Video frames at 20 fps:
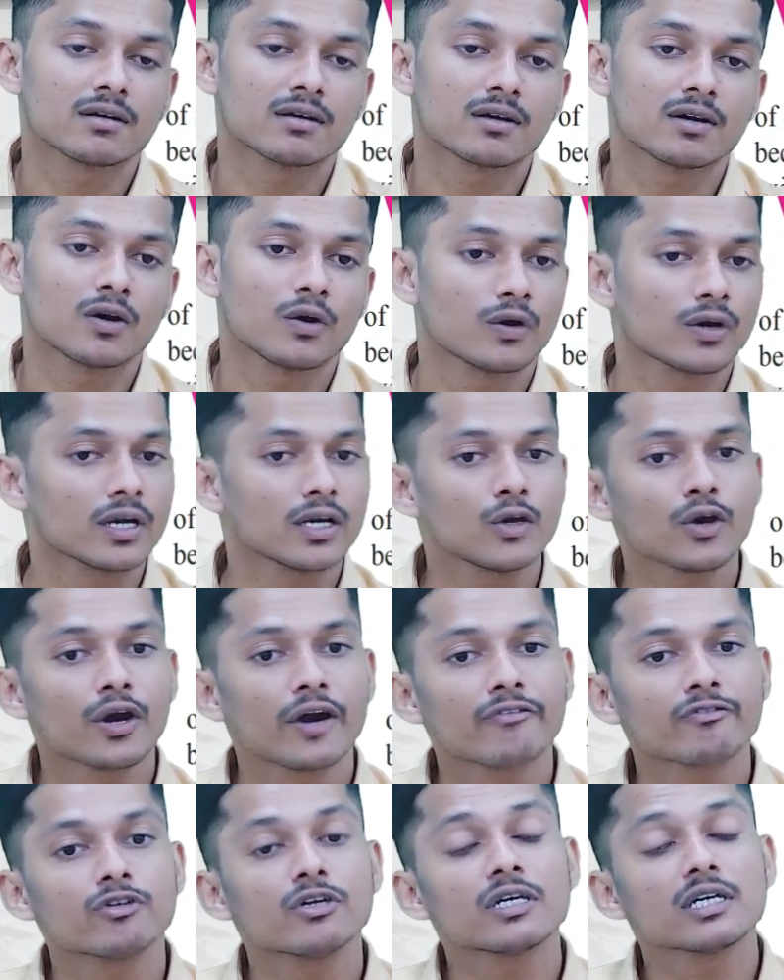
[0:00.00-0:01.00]
Okay, you have
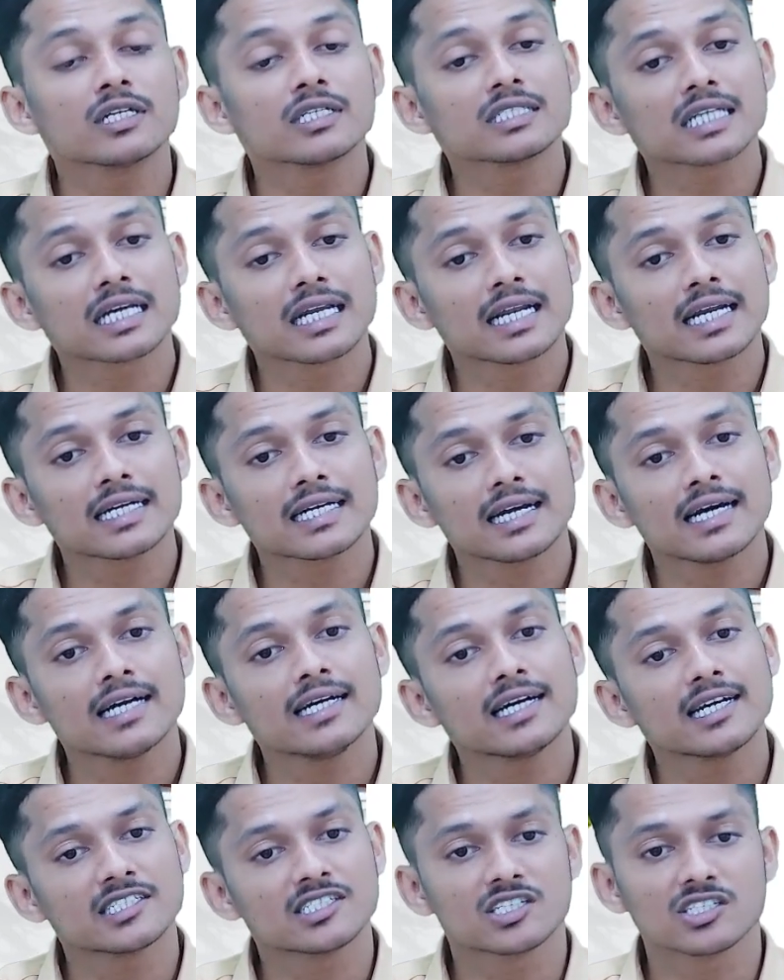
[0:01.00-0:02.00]
to select a
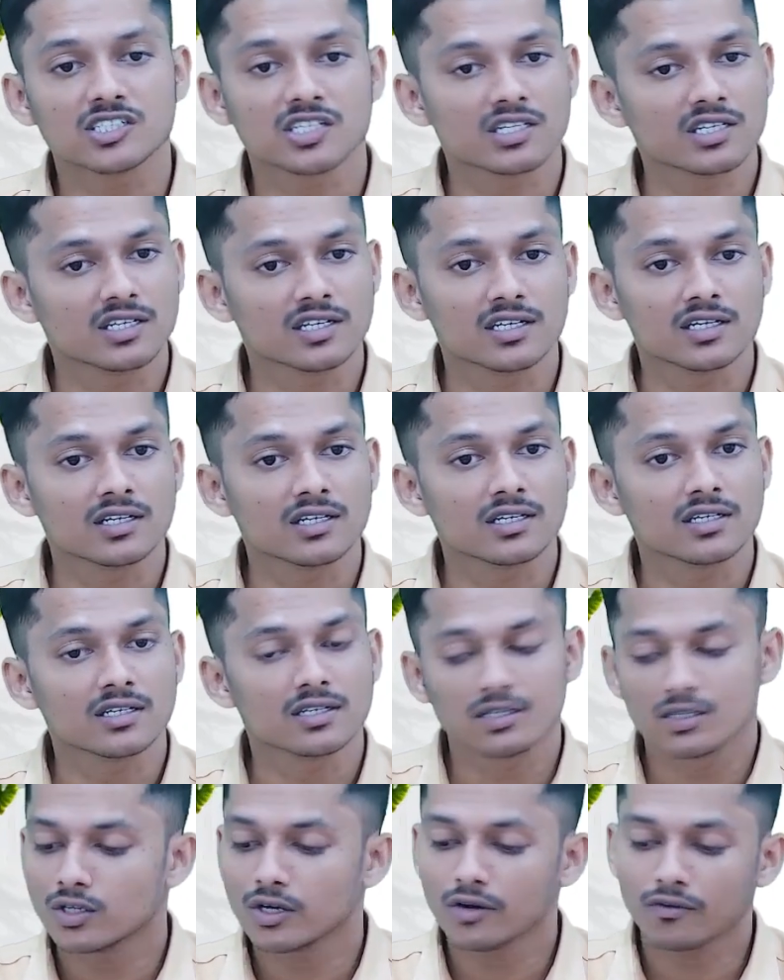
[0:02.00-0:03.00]
decision here.
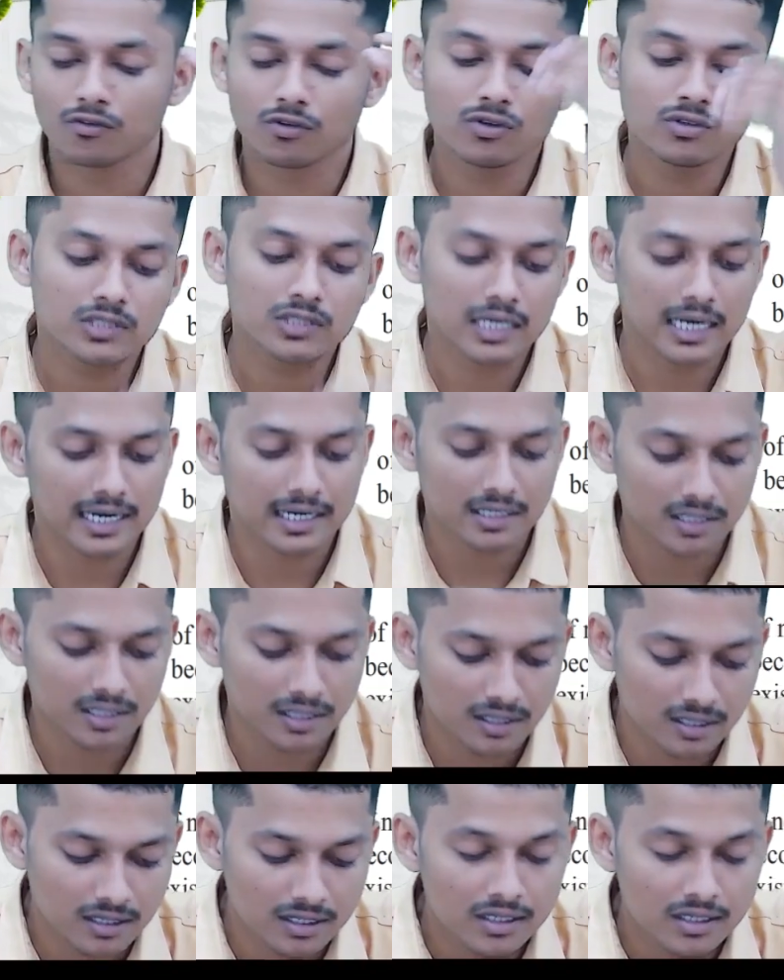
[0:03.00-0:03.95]
You have to select here.